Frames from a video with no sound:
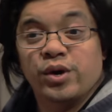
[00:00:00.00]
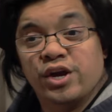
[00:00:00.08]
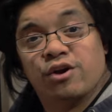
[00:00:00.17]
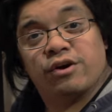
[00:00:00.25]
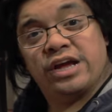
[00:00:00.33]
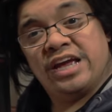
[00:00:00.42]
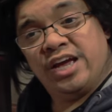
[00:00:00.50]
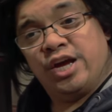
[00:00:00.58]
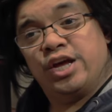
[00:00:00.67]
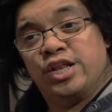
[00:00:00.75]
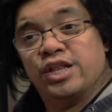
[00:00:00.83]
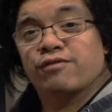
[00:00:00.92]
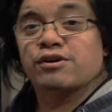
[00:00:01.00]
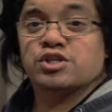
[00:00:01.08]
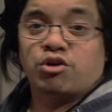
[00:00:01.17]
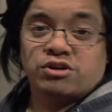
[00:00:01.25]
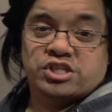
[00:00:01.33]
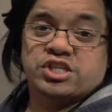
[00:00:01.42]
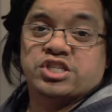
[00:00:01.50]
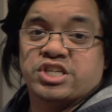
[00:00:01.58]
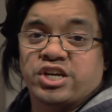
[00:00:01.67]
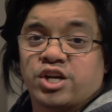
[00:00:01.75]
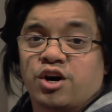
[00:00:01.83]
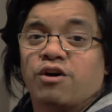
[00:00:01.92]
we are in the Resorts
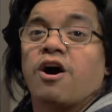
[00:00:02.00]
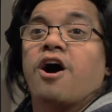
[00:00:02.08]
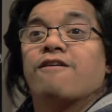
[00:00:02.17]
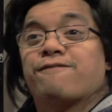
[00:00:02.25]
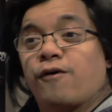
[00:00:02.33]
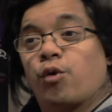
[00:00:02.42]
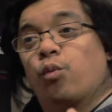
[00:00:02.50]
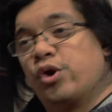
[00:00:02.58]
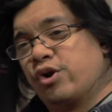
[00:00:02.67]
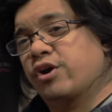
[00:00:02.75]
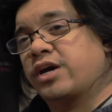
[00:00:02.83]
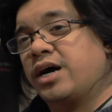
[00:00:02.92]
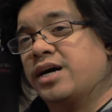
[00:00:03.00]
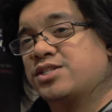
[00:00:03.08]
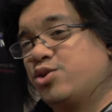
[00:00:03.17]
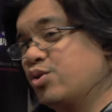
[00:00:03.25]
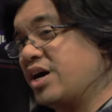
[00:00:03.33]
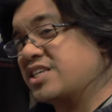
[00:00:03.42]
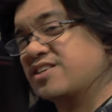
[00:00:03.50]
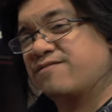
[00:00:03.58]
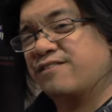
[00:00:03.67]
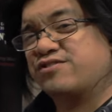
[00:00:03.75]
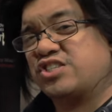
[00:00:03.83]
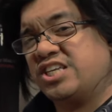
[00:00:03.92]
Casino for WinterCon
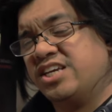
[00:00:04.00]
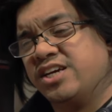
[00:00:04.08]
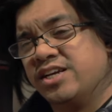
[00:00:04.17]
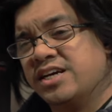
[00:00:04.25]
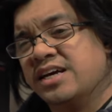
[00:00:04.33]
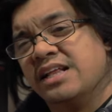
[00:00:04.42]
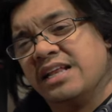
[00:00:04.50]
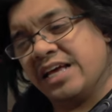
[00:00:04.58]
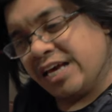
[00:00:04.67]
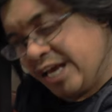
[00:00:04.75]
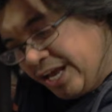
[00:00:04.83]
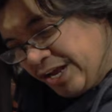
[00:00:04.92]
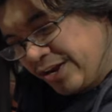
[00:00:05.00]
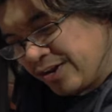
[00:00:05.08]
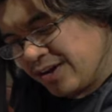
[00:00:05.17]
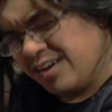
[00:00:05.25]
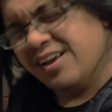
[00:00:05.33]
2015 in